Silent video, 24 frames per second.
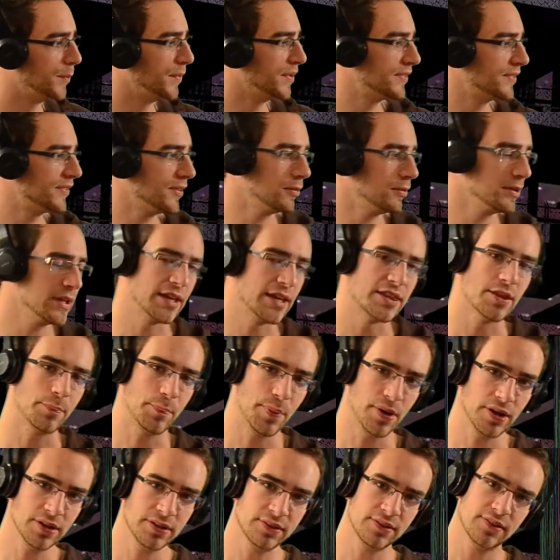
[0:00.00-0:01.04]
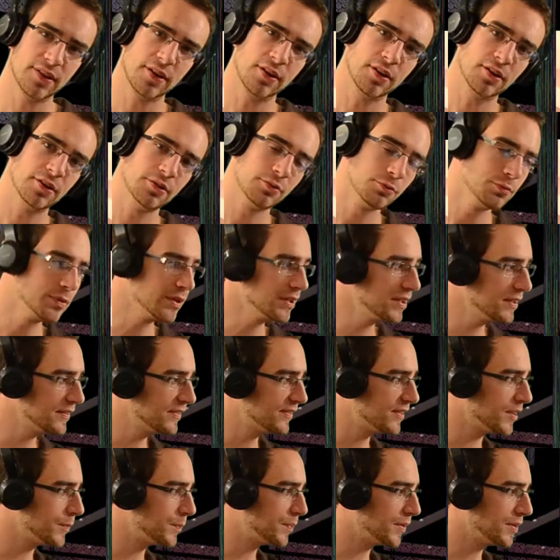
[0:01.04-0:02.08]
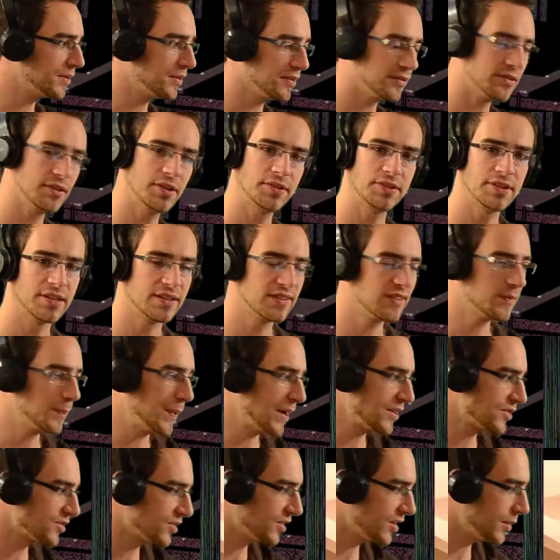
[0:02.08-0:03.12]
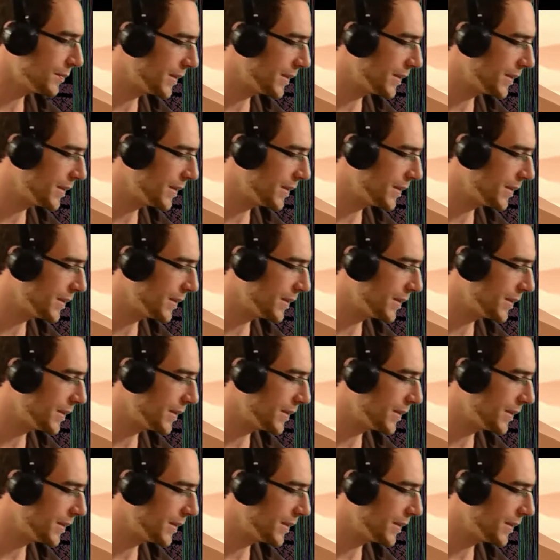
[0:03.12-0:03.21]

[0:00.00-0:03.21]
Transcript: So yeah, the buttons are really simple. There's nothing special